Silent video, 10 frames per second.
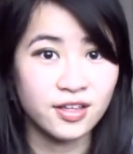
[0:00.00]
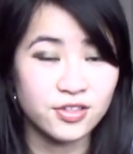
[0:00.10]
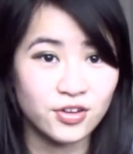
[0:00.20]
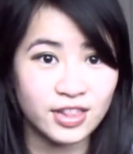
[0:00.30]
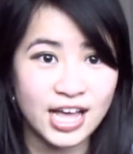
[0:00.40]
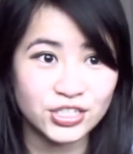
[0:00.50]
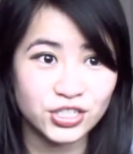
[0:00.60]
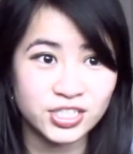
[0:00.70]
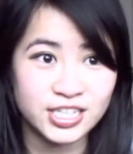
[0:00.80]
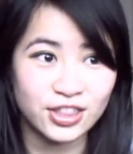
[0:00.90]
your
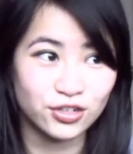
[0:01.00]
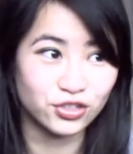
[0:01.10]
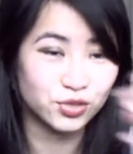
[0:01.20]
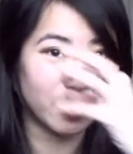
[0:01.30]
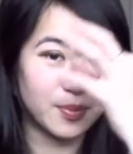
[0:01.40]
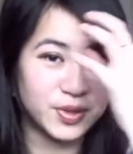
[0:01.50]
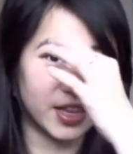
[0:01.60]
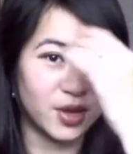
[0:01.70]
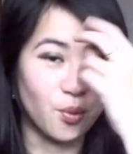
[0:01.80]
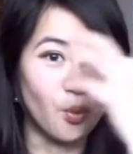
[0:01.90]
lashes and there just might be
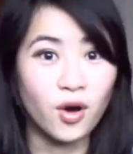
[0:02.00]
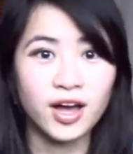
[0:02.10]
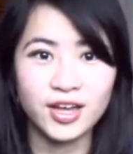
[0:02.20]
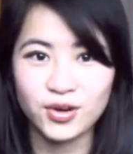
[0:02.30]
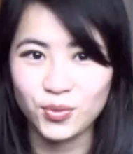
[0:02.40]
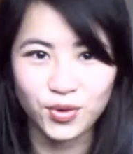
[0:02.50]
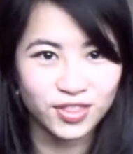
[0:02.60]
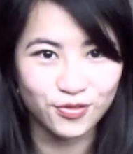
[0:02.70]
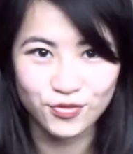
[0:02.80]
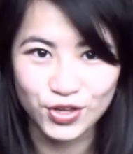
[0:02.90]
like one with
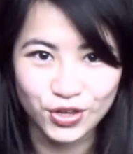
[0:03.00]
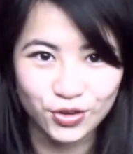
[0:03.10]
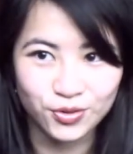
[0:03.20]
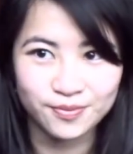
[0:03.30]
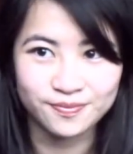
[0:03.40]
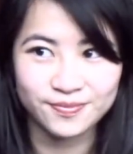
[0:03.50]
a few